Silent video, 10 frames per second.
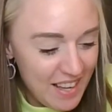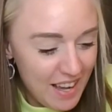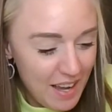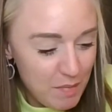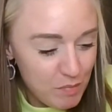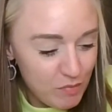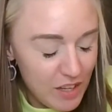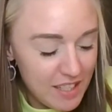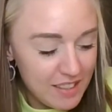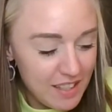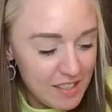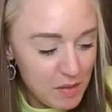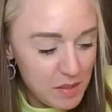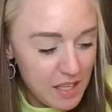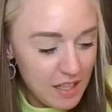um, right, as I
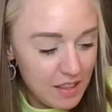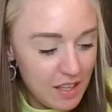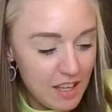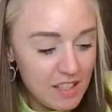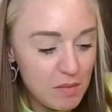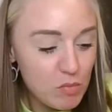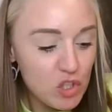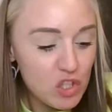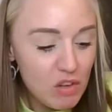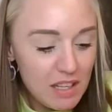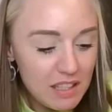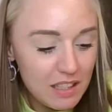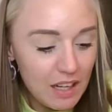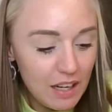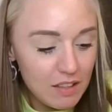was saying, there's some strength,
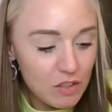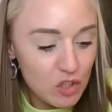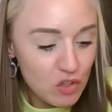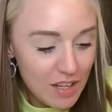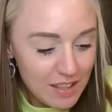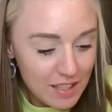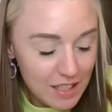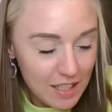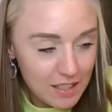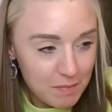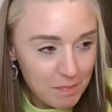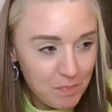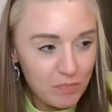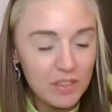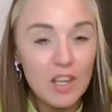strengthening
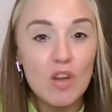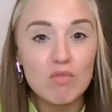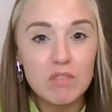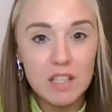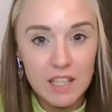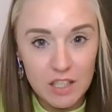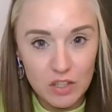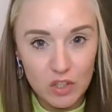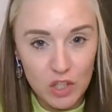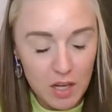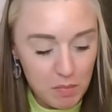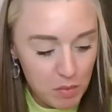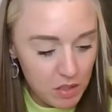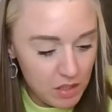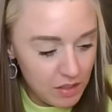
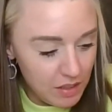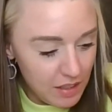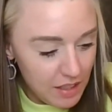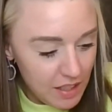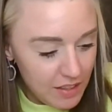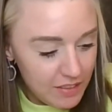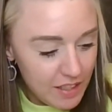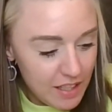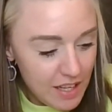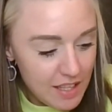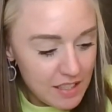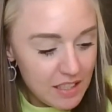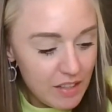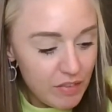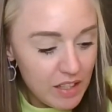relationships. That is
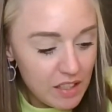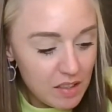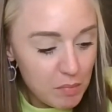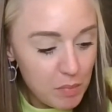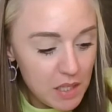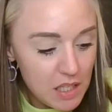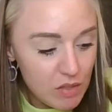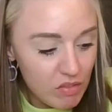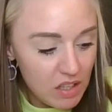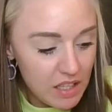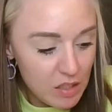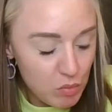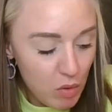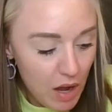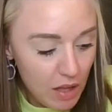living peacefully as
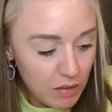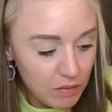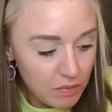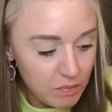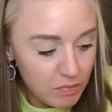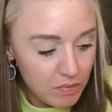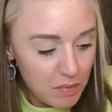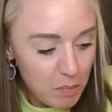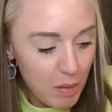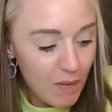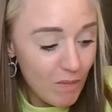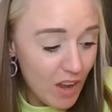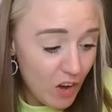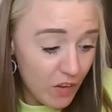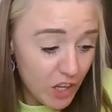well, being
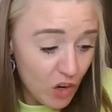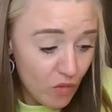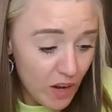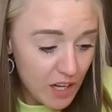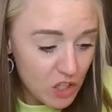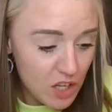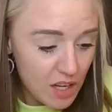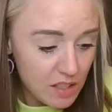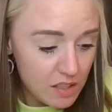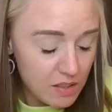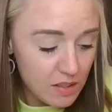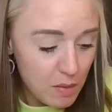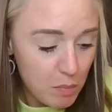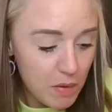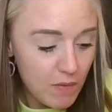very courageous,
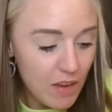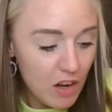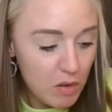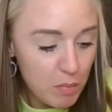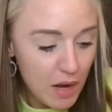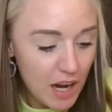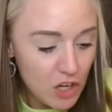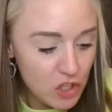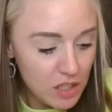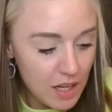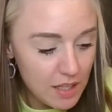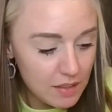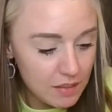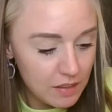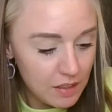being very
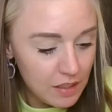passionate,